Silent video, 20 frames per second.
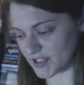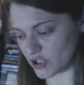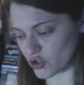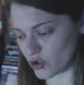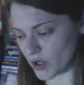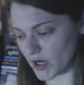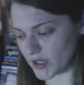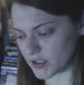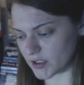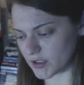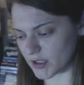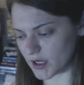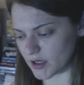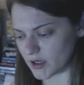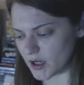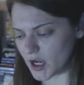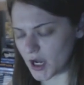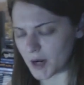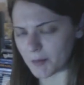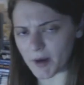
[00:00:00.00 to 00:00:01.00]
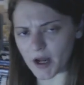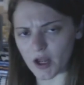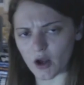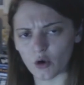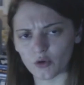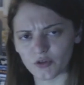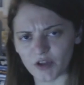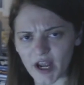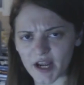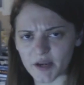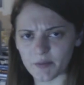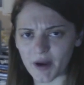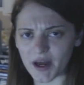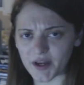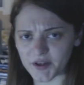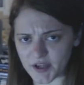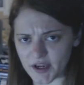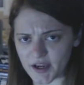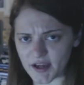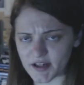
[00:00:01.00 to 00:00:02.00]
I traded in my old
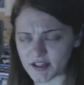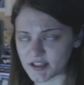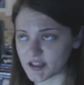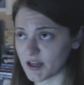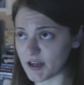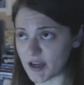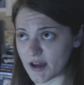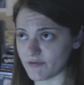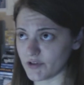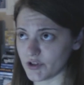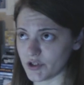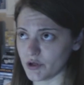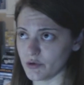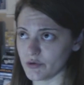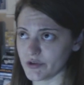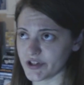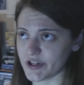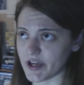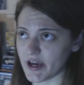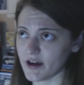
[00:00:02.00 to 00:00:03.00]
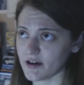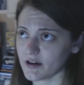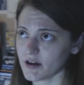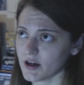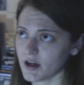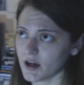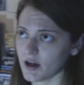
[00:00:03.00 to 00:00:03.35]
iPad Air because I never used it.